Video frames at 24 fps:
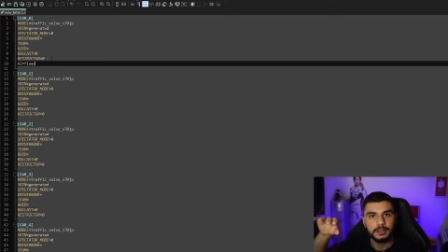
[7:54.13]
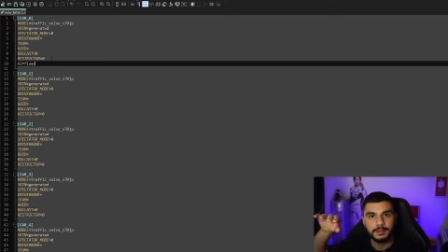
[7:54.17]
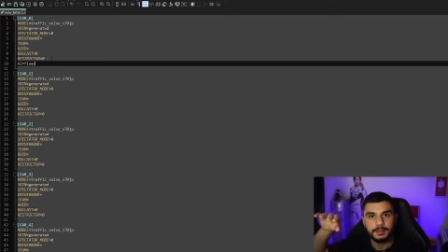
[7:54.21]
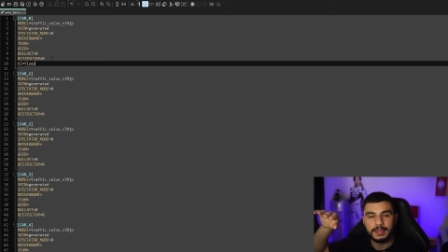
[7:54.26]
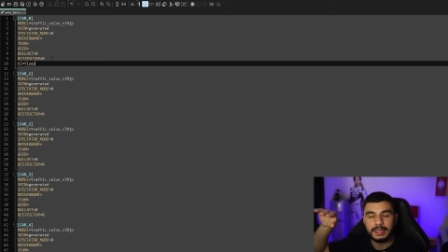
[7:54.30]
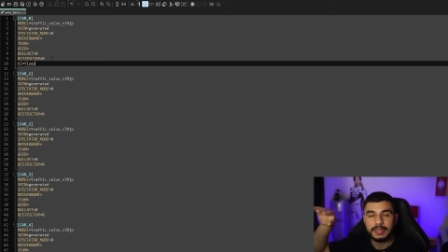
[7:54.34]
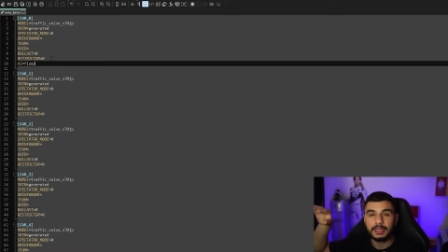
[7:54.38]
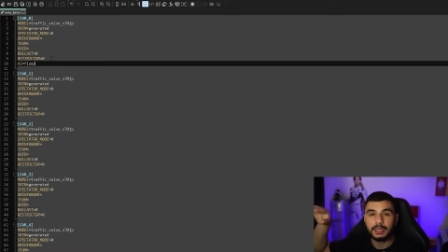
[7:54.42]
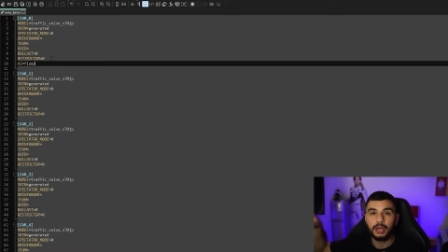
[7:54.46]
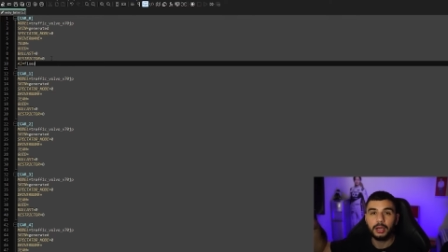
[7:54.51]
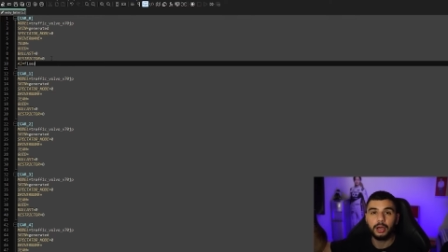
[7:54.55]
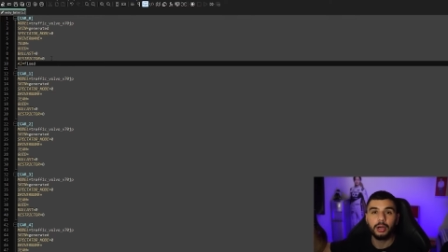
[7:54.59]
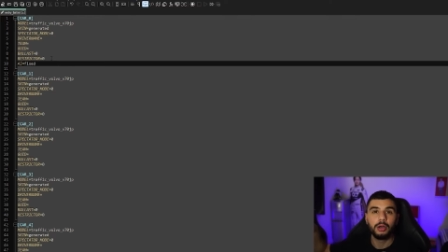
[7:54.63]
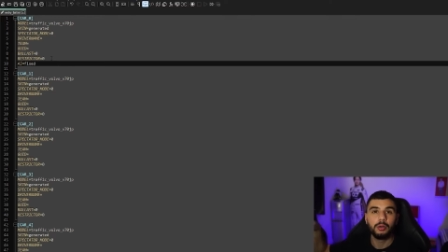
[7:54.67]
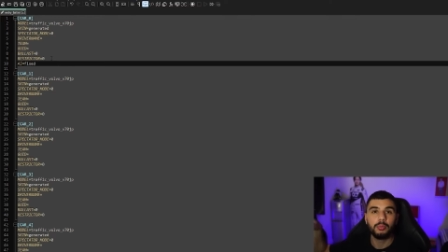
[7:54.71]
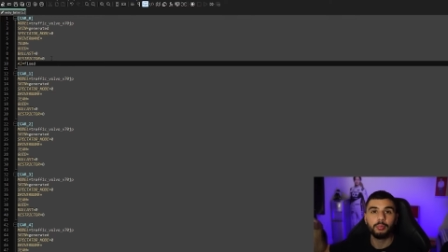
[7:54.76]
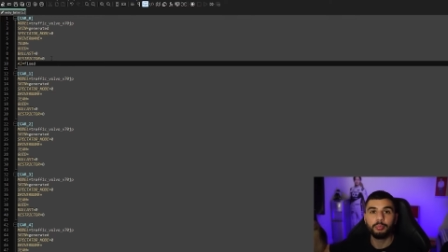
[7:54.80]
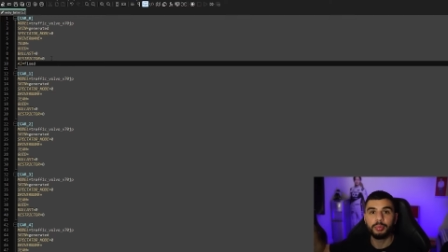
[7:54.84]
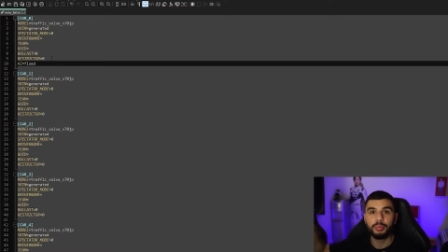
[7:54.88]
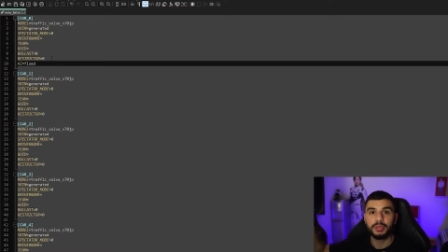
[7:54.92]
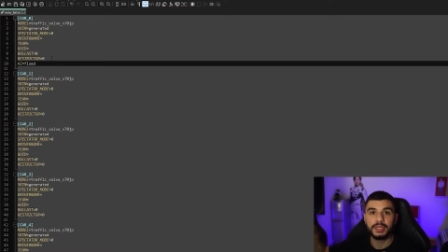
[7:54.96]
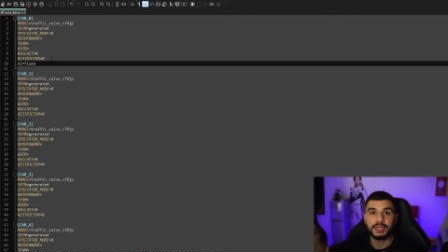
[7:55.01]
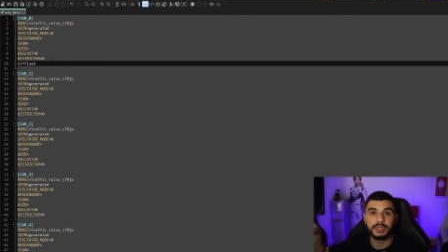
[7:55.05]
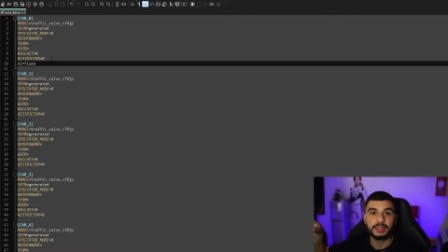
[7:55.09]
They
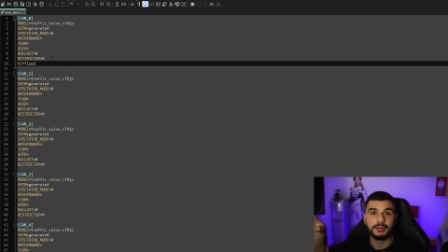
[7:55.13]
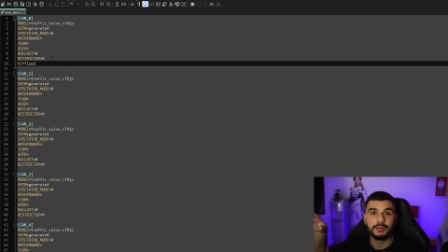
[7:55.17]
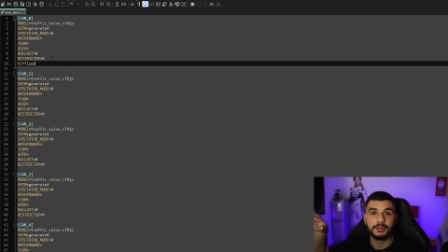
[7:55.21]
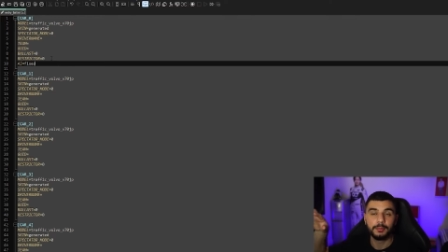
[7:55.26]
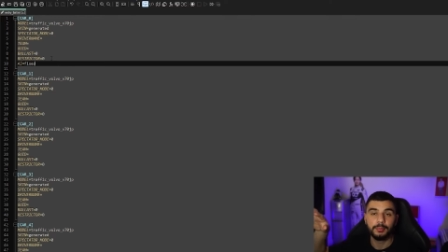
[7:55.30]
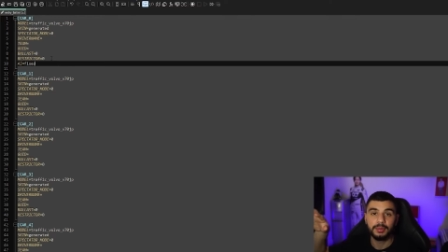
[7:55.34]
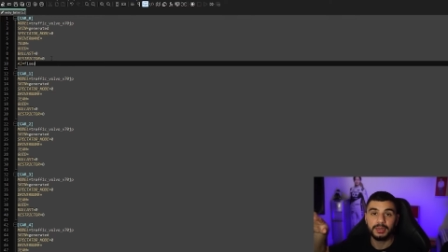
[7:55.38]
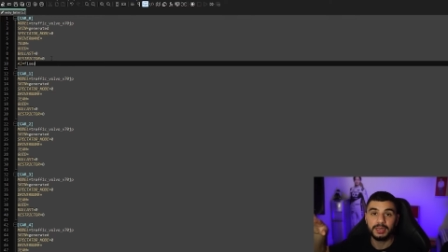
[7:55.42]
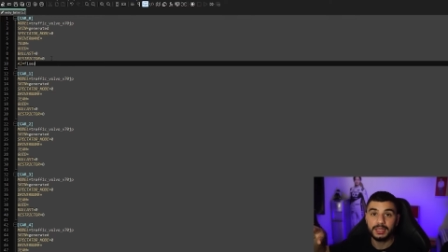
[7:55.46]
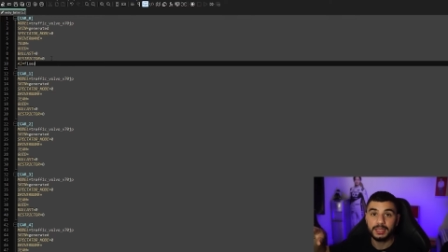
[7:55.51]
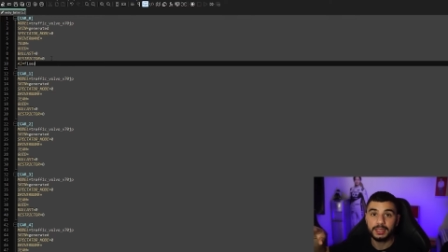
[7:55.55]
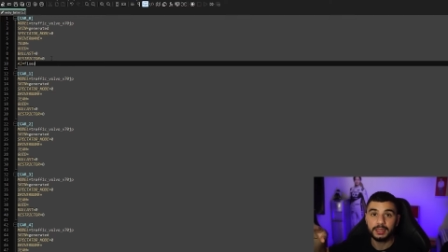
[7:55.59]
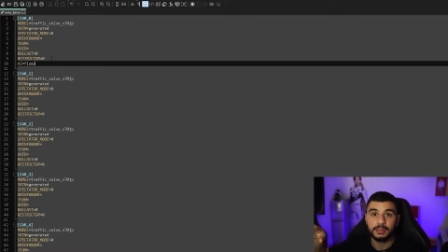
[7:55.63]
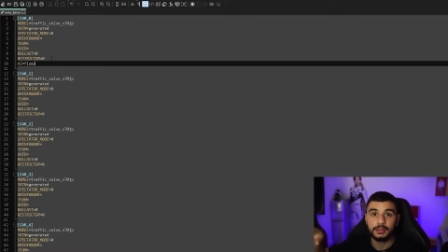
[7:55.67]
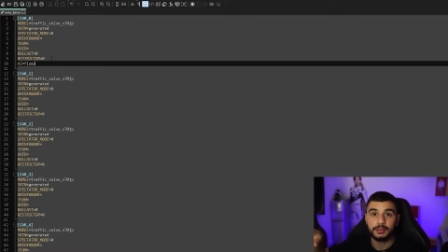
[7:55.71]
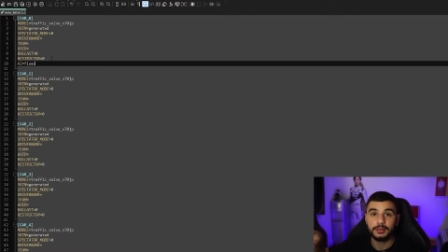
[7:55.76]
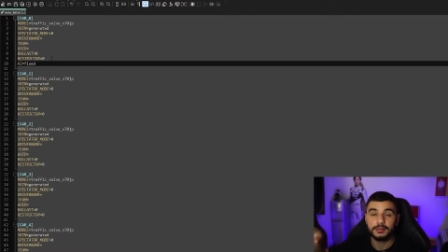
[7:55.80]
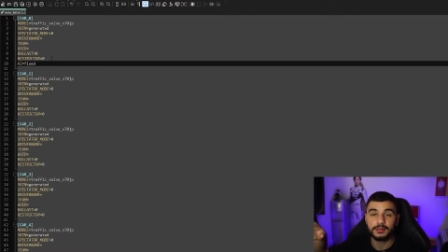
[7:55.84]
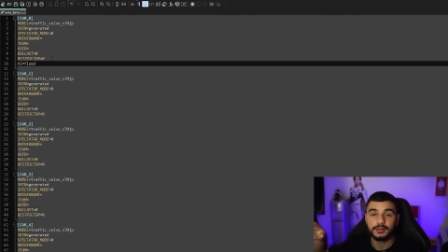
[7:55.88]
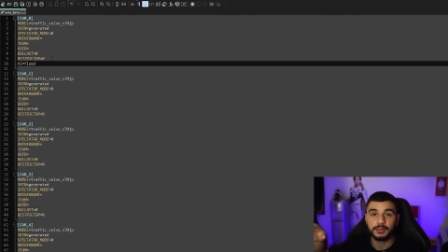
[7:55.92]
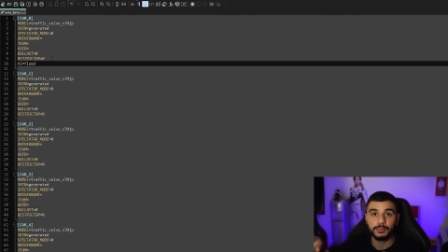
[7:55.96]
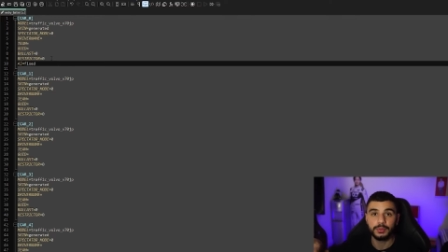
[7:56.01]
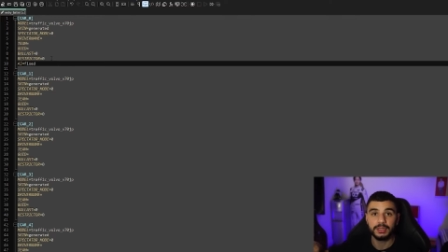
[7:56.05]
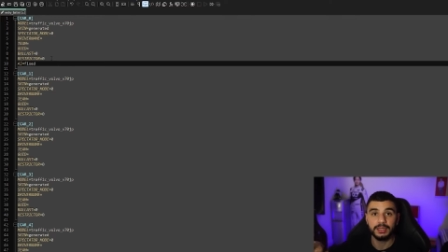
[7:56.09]
can't pick the player
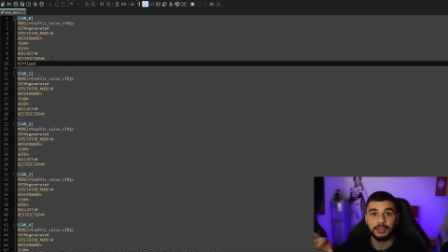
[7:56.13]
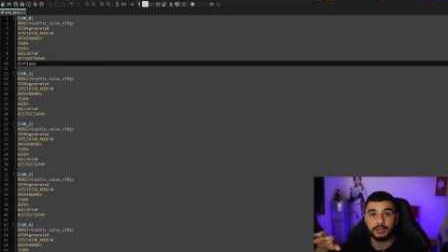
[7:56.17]
cars that we're going